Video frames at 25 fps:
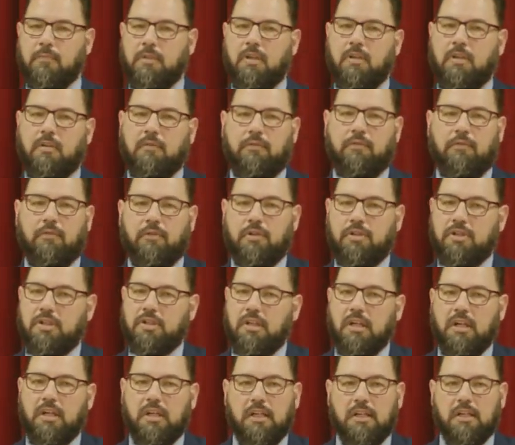
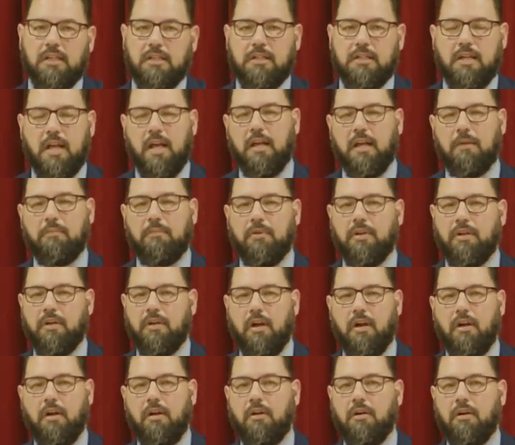Unfortunately, it's sad, but
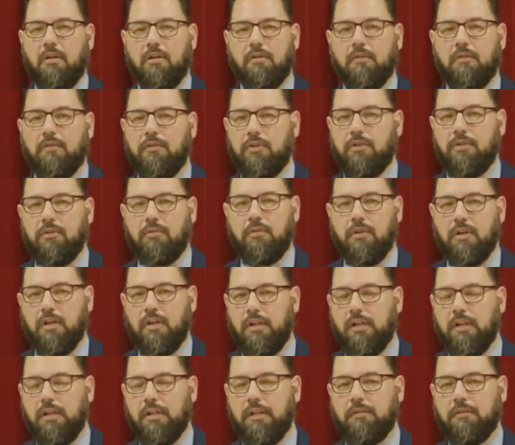not all of you are
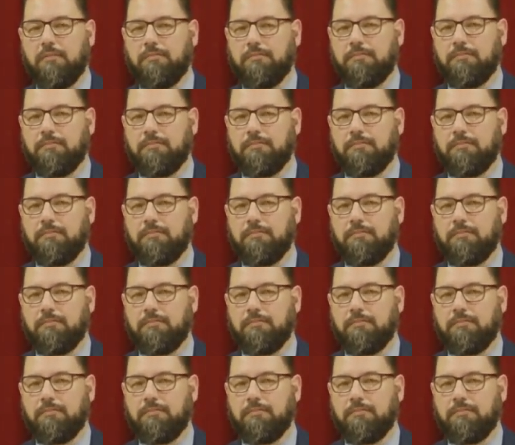clean.